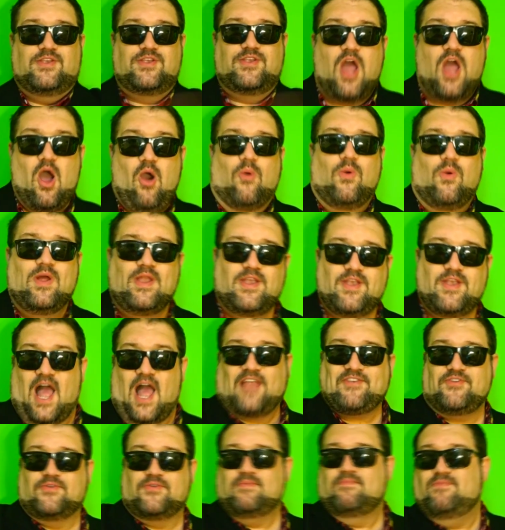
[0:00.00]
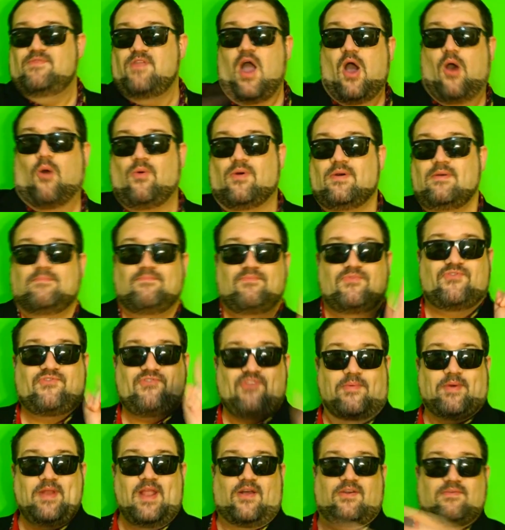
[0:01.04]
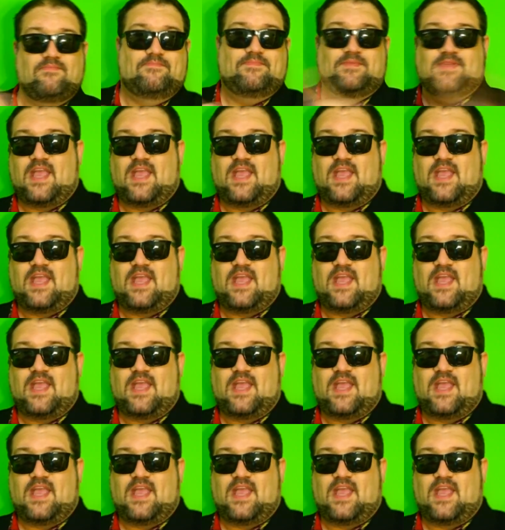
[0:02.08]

No! Not do! No! Someone else!